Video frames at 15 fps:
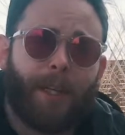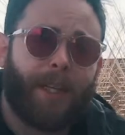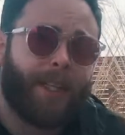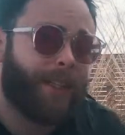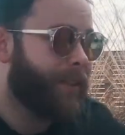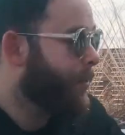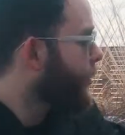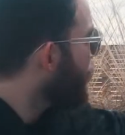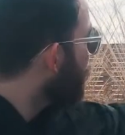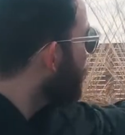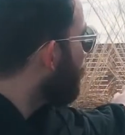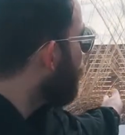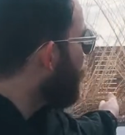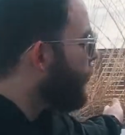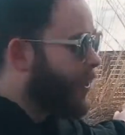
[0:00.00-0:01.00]
my
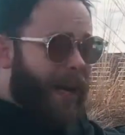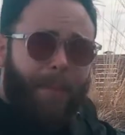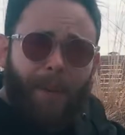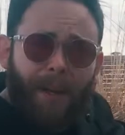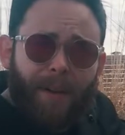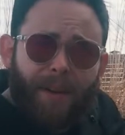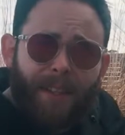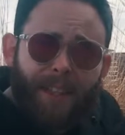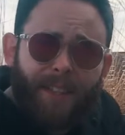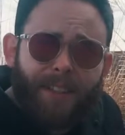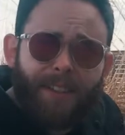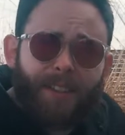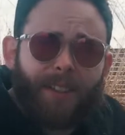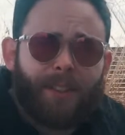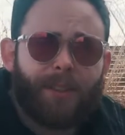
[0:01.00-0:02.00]
rooftop
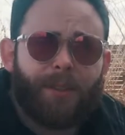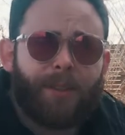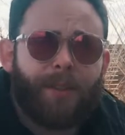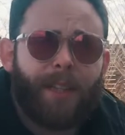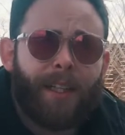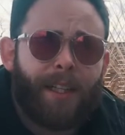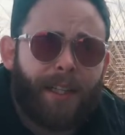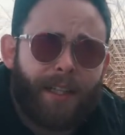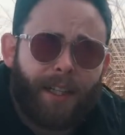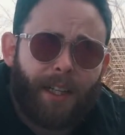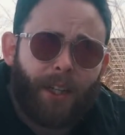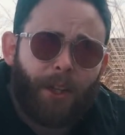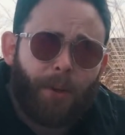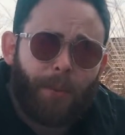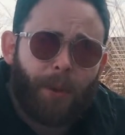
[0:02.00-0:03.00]
area to
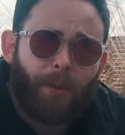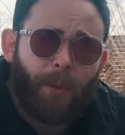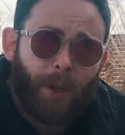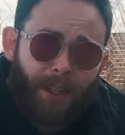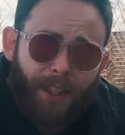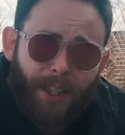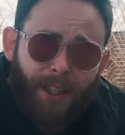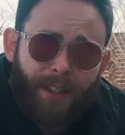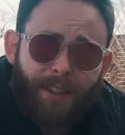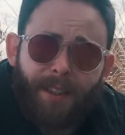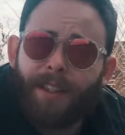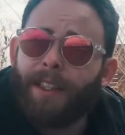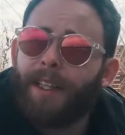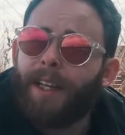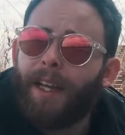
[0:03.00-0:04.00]
get a little bit of work
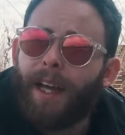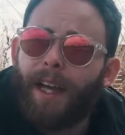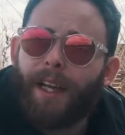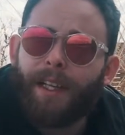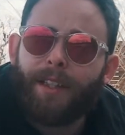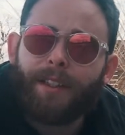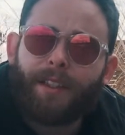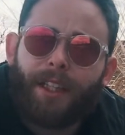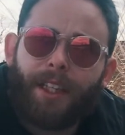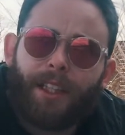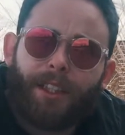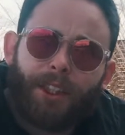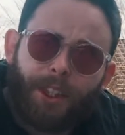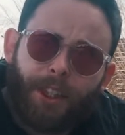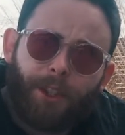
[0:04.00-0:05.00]
done and
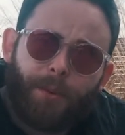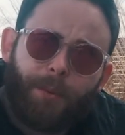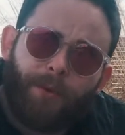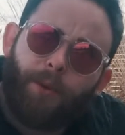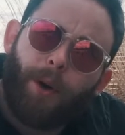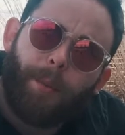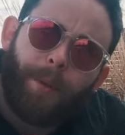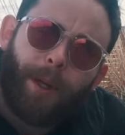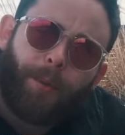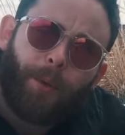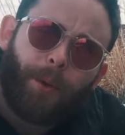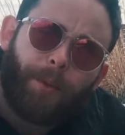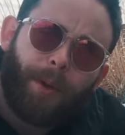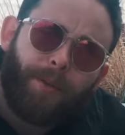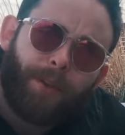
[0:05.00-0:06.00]
chill before I meet up
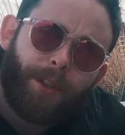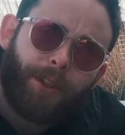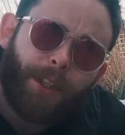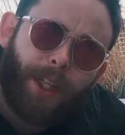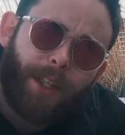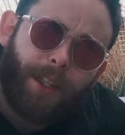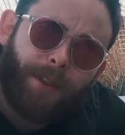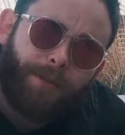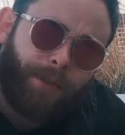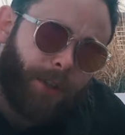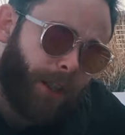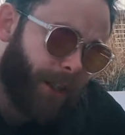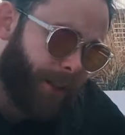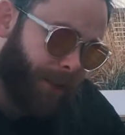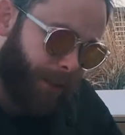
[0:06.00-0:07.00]
with my friend Jonathan for
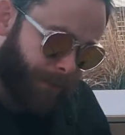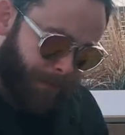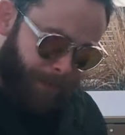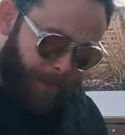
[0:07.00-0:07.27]
lunch.